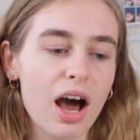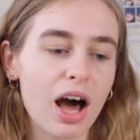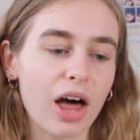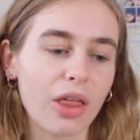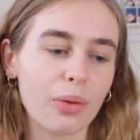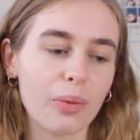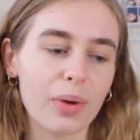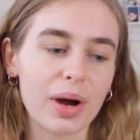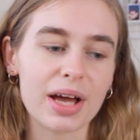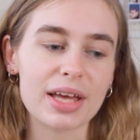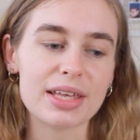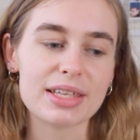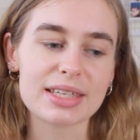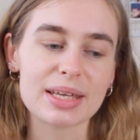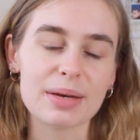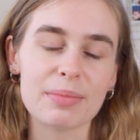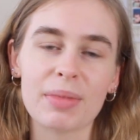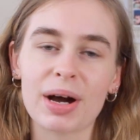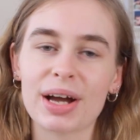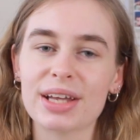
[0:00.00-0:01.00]
Otherwise,
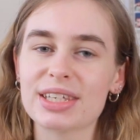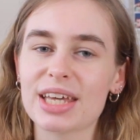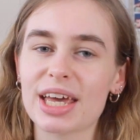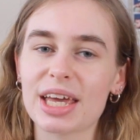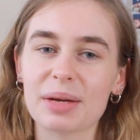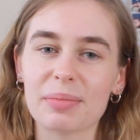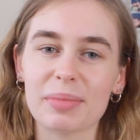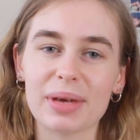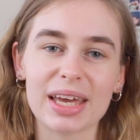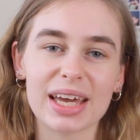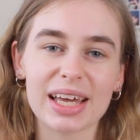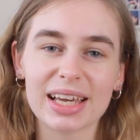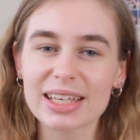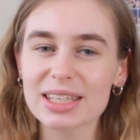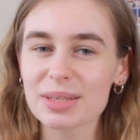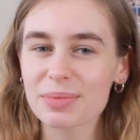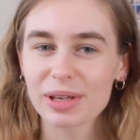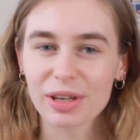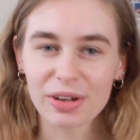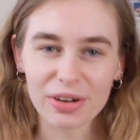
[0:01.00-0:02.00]
it might take me a
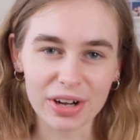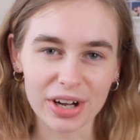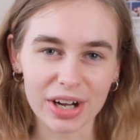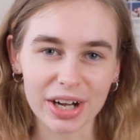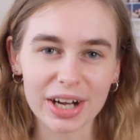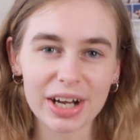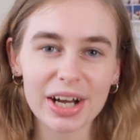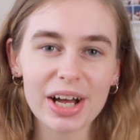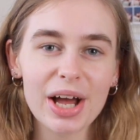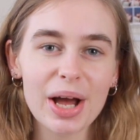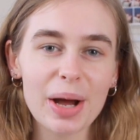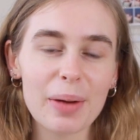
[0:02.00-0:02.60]
little bit longer.